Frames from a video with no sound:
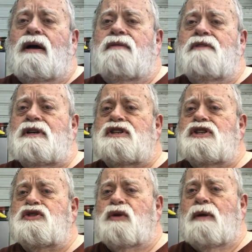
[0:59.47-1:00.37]
fuzzy
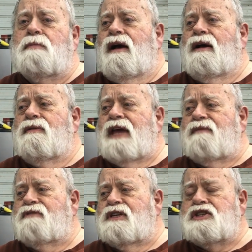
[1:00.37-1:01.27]
strip,
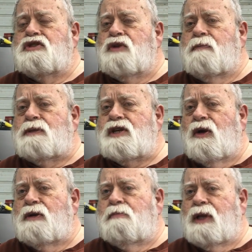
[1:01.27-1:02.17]
that fuzzy strip is
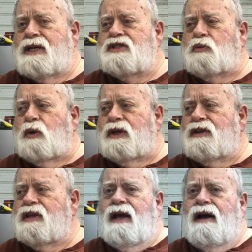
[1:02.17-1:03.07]
held in place
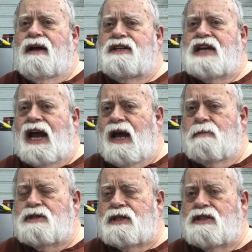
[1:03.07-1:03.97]
with
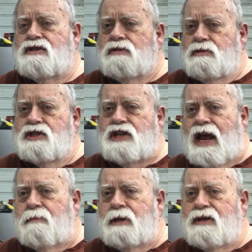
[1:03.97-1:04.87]
tabs that
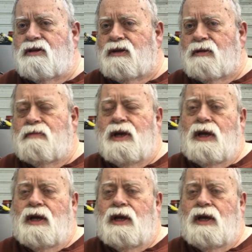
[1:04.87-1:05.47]
snap into the